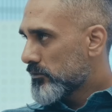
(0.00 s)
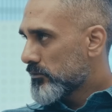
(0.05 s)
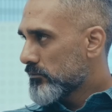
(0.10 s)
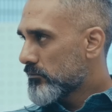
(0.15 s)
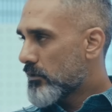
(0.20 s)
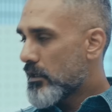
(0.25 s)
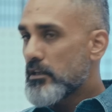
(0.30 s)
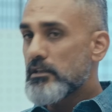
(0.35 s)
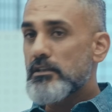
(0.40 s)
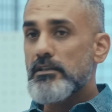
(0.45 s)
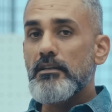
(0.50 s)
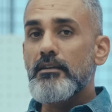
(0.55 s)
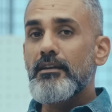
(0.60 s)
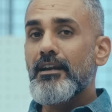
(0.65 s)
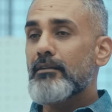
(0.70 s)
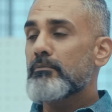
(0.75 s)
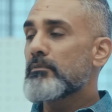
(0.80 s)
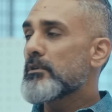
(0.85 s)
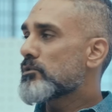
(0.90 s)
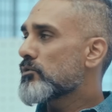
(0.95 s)
One is,
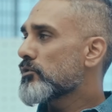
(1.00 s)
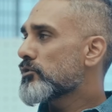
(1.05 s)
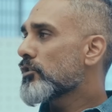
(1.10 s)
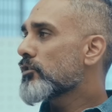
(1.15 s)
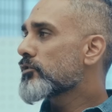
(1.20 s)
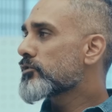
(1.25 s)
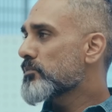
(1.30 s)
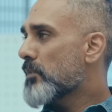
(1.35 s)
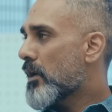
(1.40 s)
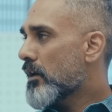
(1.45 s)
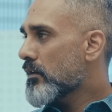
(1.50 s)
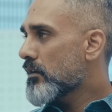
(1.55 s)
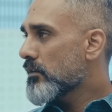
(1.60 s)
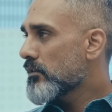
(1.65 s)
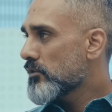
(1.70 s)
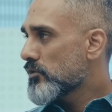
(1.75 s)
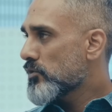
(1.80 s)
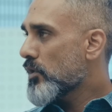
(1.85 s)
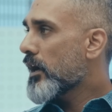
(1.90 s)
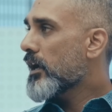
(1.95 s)
let me switch off Smart
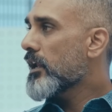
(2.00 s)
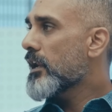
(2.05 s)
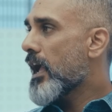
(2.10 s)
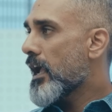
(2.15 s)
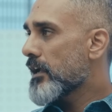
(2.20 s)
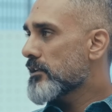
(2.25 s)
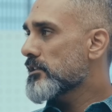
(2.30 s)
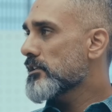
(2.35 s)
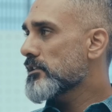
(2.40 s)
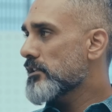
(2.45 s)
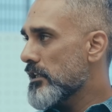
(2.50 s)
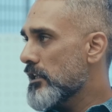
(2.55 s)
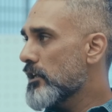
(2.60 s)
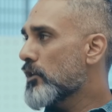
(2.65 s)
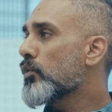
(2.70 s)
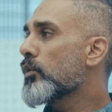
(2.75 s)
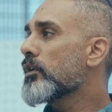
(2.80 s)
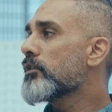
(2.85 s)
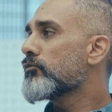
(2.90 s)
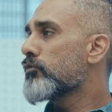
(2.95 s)
so I can access
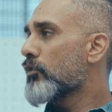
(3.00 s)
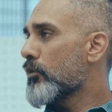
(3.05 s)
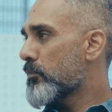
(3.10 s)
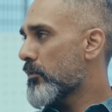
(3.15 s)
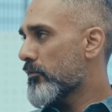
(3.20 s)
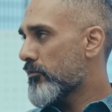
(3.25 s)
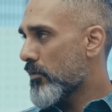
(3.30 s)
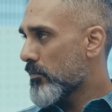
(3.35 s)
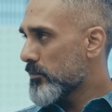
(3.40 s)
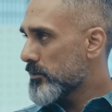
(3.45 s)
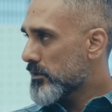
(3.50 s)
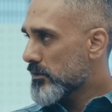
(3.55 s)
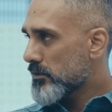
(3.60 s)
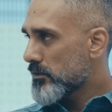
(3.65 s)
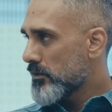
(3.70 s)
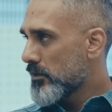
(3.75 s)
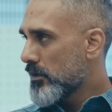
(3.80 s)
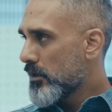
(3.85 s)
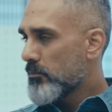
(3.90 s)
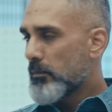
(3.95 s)
eco in full performance.
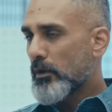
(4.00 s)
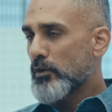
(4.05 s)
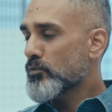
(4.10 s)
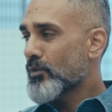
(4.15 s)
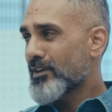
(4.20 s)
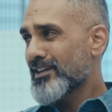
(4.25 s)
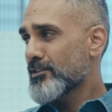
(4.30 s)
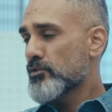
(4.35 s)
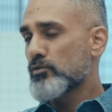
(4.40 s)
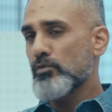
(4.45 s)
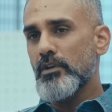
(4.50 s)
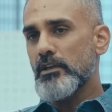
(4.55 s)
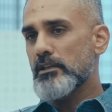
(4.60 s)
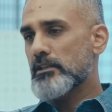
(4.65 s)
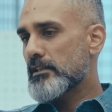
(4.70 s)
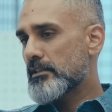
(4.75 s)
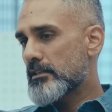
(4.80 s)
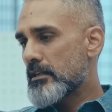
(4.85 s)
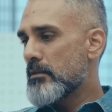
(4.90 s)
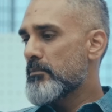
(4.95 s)
Because what it's doing is
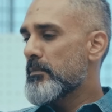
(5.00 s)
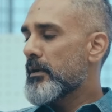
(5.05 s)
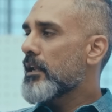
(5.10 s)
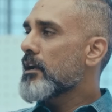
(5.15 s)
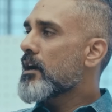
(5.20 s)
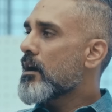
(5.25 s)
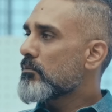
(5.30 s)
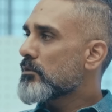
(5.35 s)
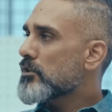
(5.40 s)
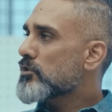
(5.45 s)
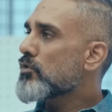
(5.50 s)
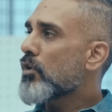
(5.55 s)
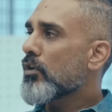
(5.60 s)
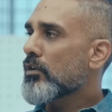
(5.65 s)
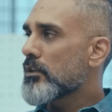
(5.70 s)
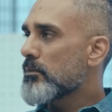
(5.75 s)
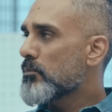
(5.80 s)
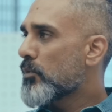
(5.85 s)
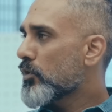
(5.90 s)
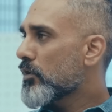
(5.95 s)
it's limiting how much
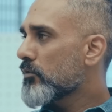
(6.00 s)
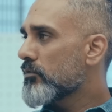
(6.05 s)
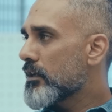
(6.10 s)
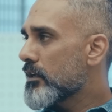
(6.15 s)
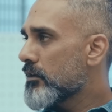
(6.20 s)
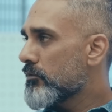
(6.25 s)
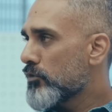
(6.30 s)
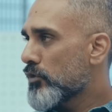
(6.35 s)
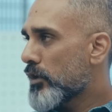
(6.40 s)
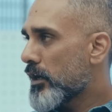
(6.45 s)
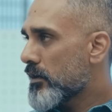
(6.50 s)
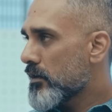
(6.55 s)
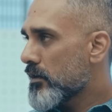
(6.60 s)
torque the motor will give you right